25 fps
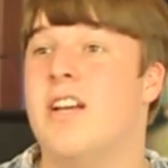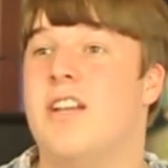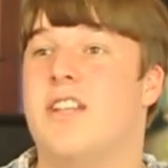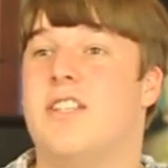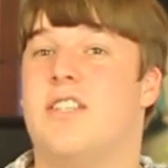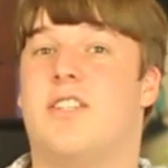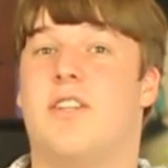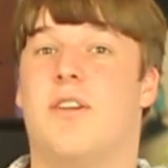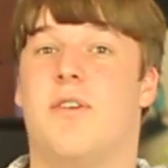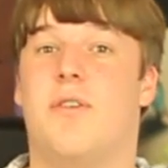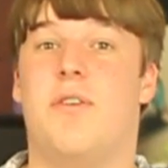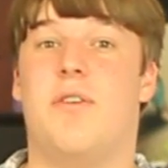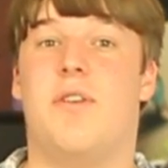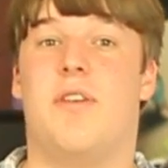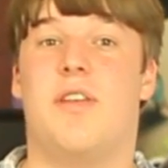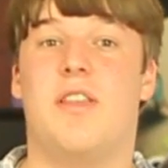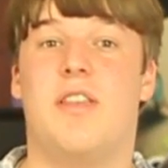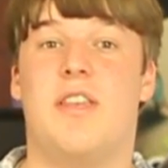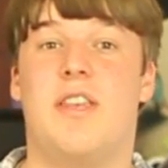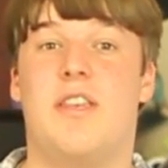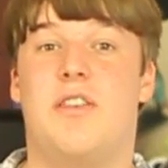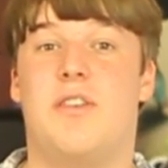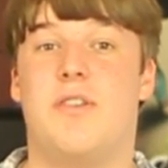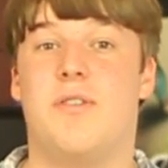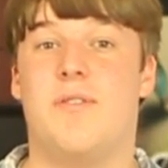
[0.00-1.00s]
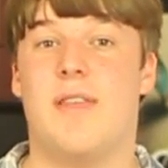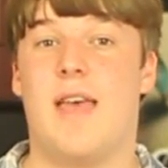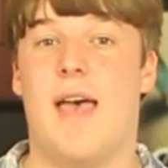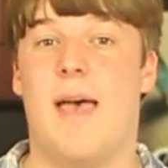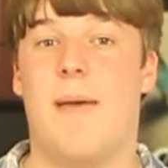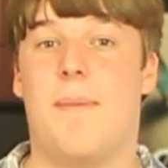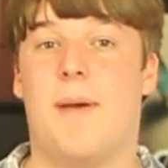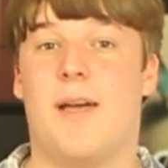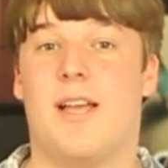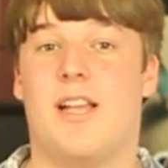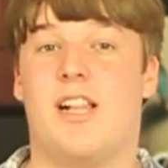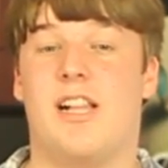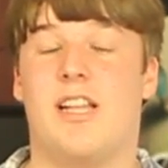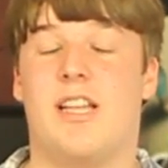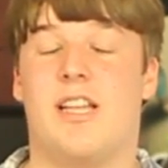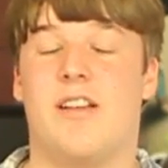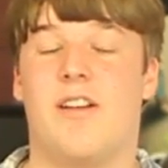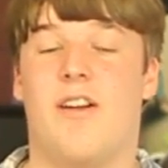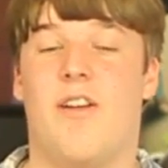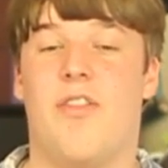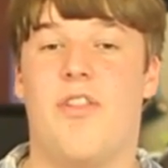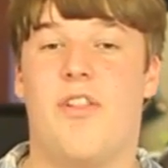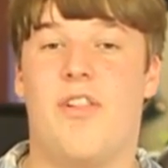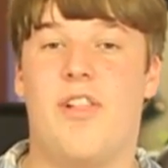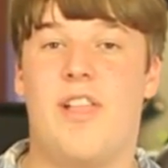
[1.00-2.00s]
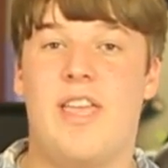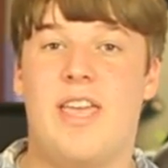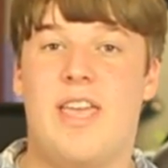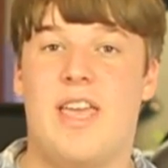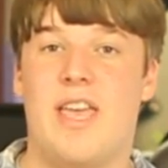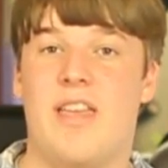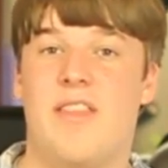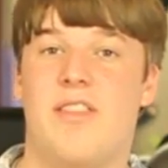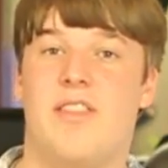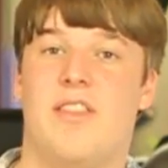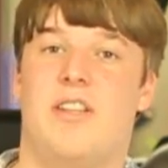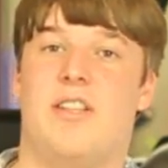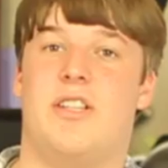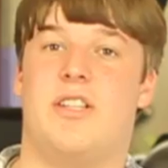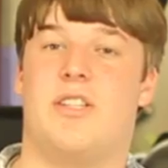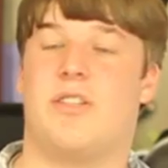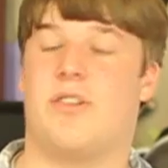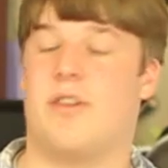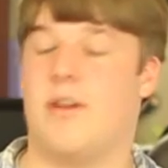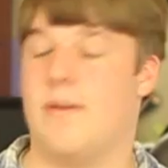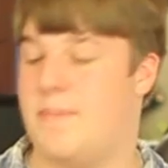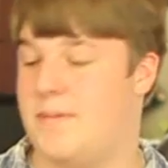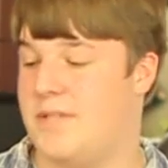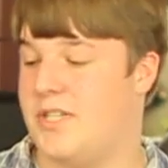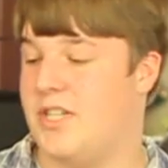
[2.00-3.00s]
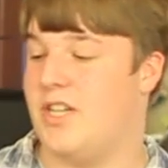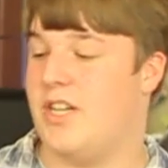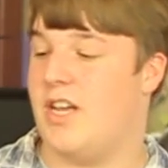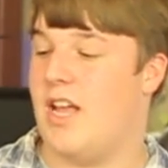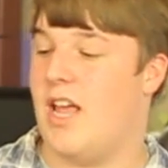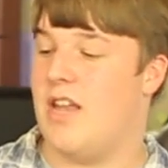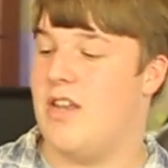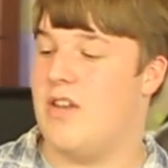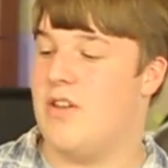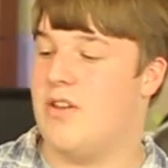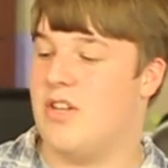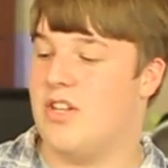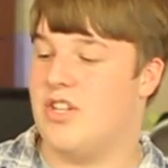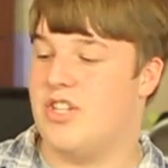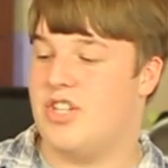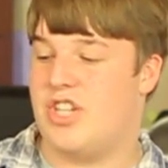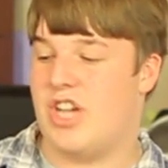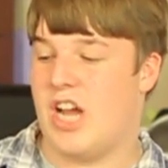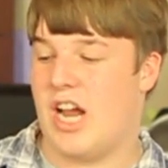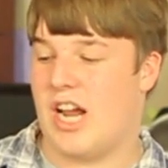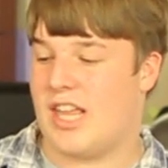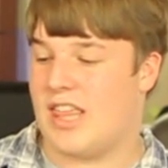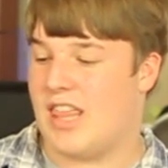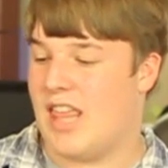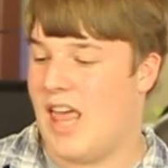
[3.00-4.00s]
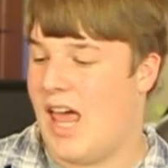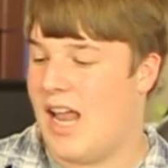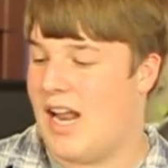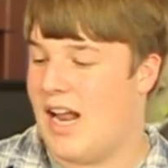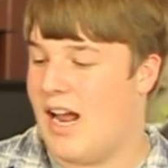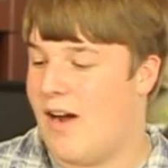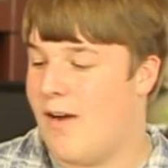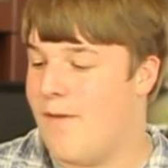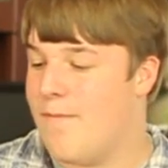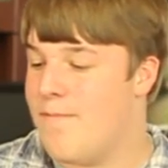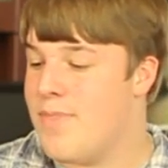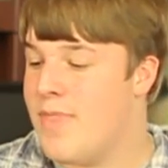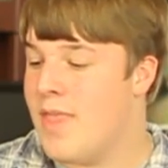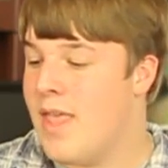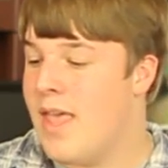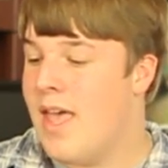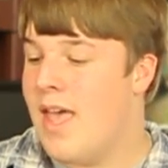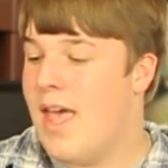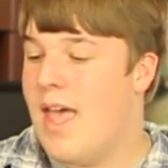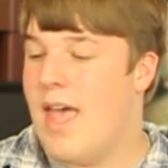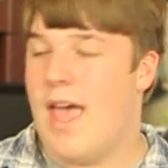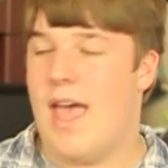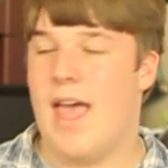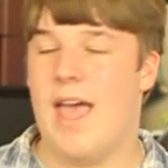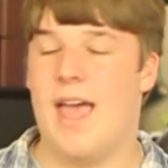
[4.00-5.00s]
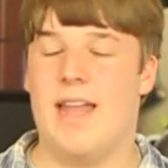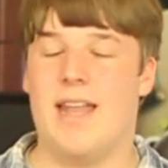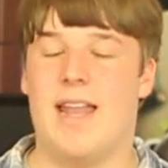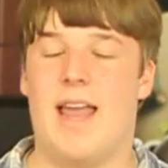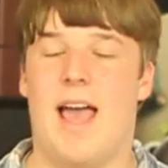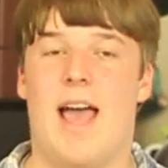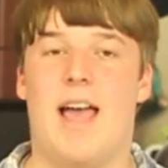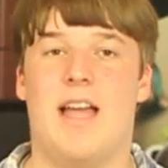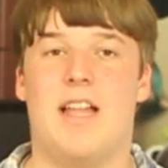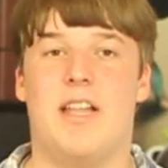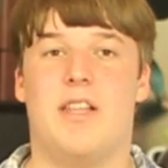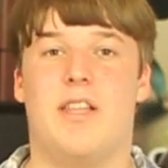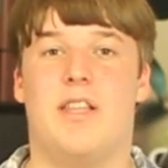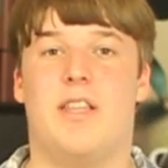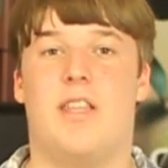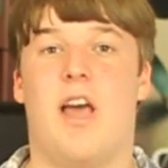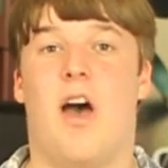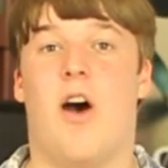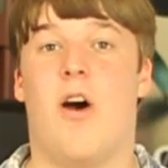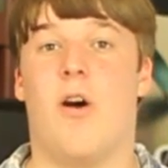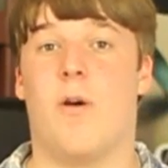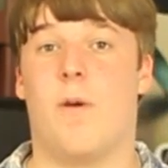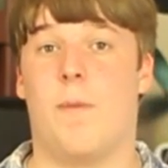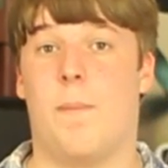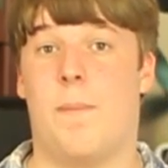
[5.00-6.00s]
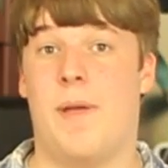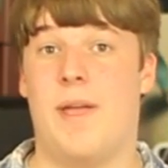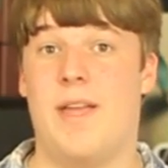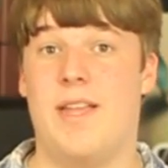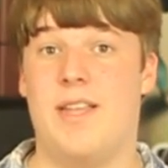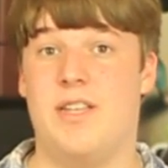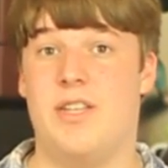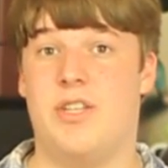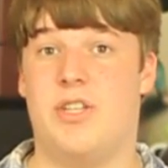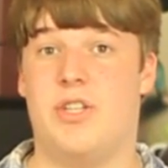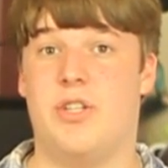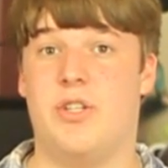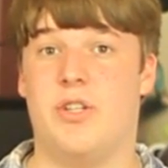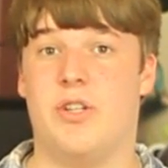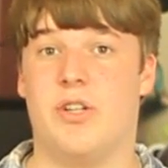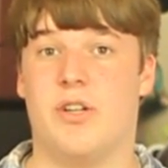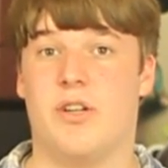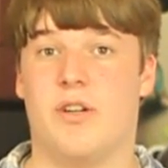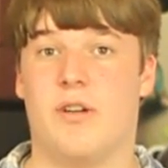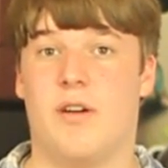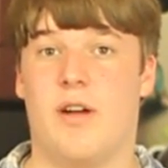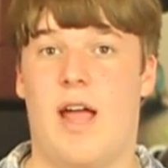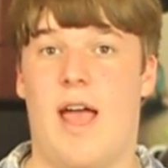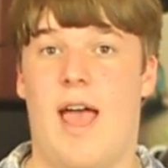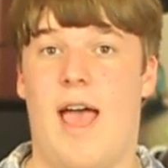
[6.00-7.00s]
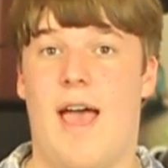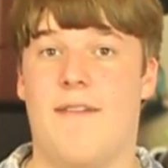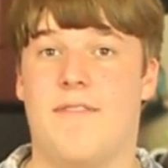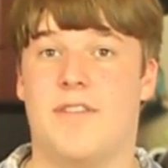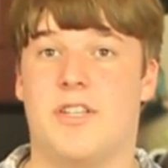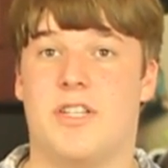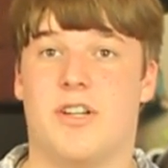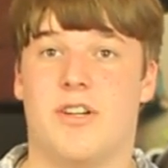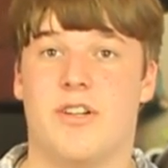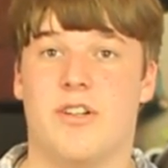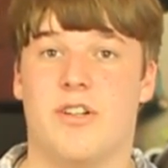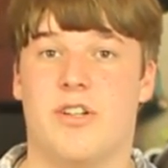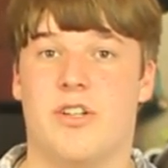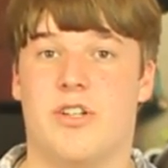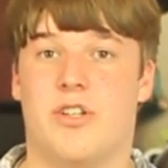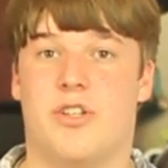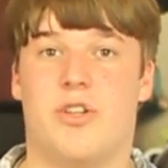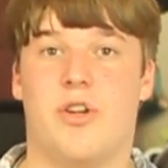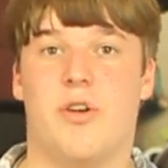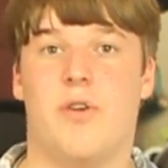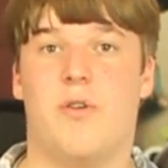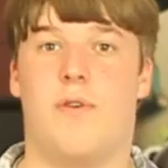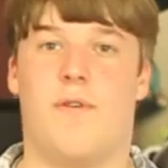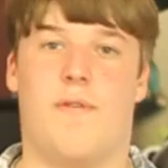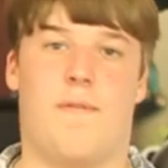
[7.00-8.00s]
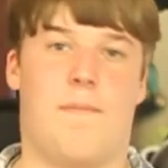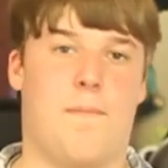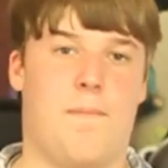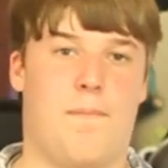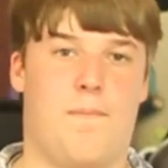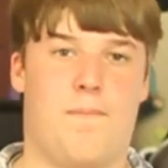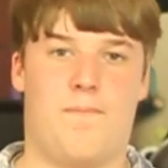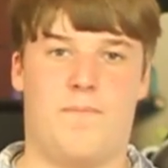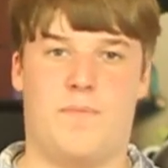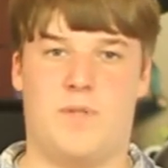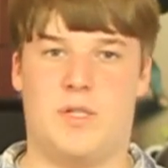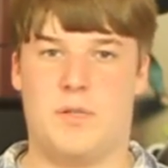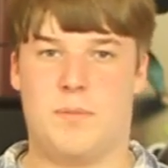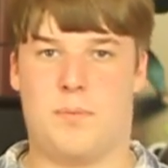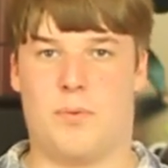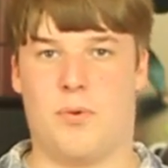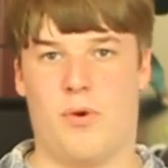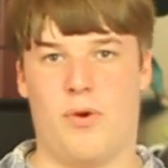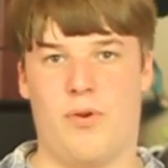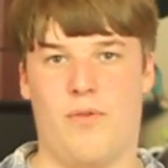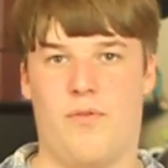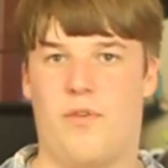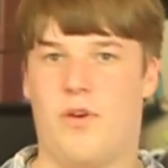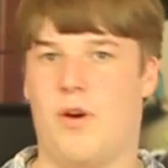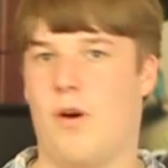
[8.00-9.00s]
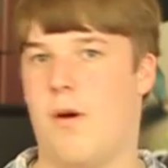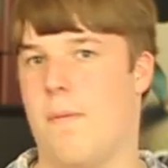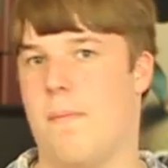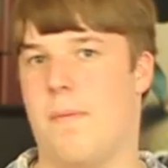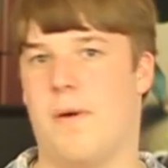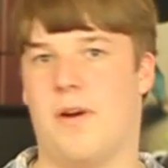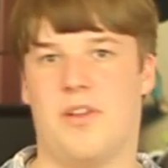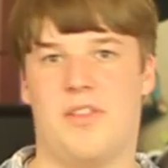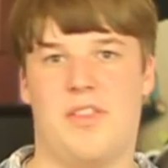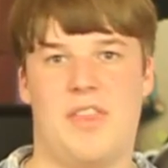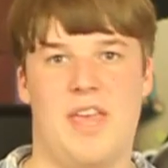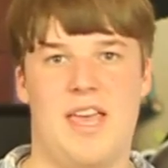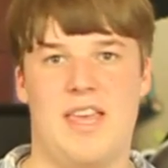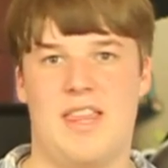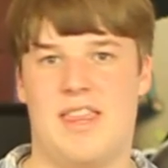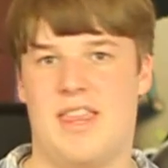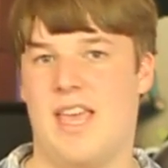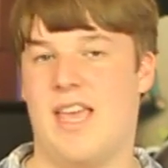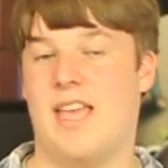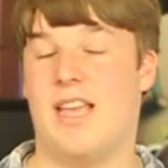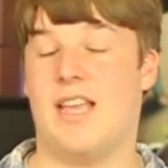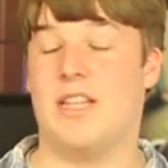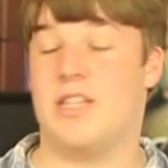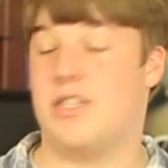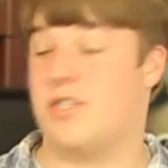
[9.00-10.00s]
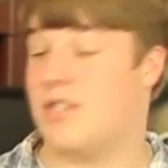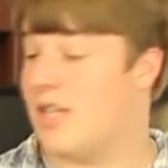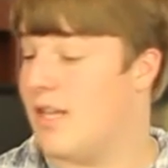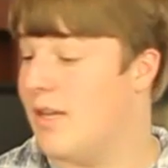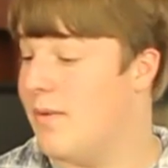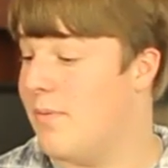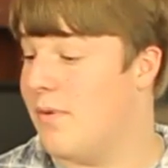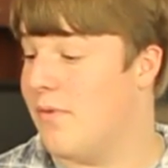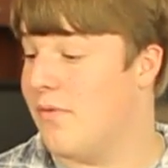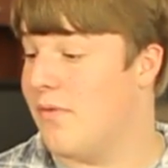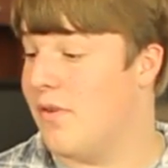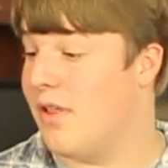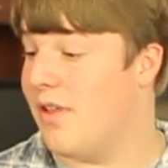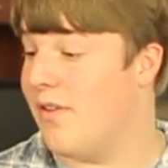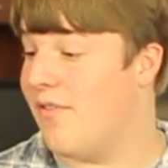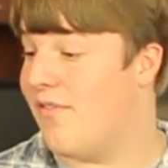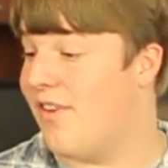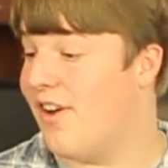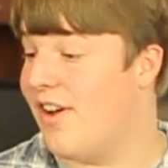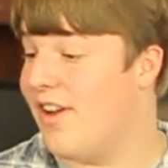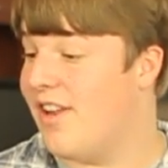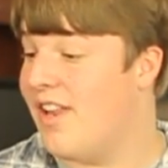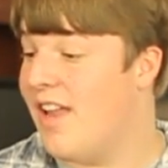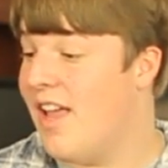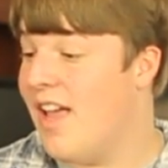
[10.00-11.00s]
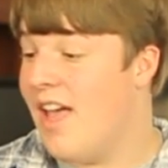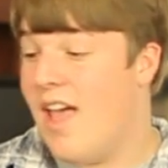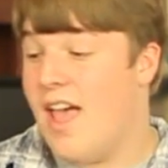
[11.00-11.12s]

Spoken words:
So you can do that by clicking on the link in the description, and you can check that out and add our pin to your avatar to show support for our birthday thing. It's going to be really fun.